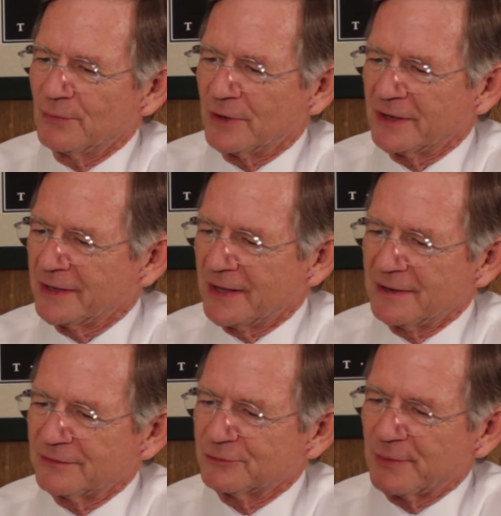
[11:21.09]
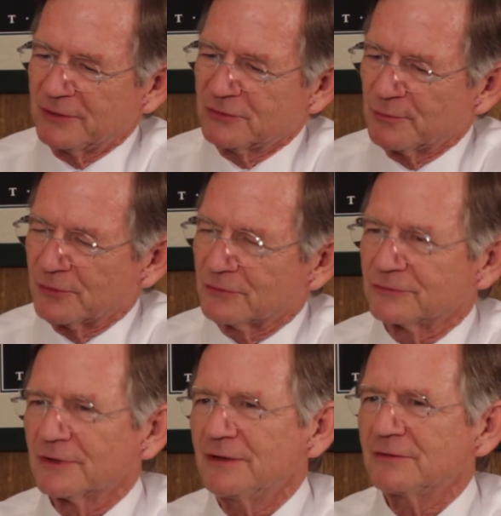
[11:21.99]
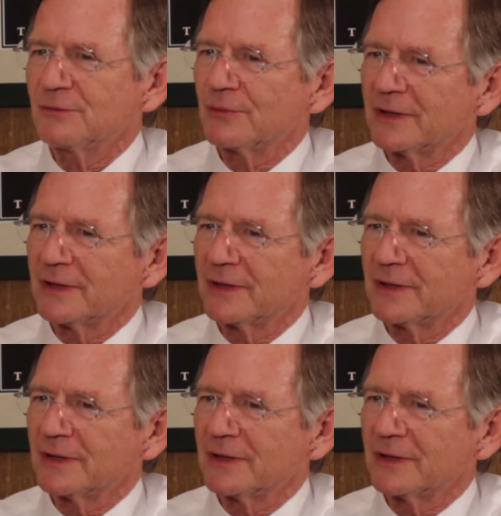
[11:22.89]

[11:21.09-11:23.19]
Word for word: We're going to get into space commercialization.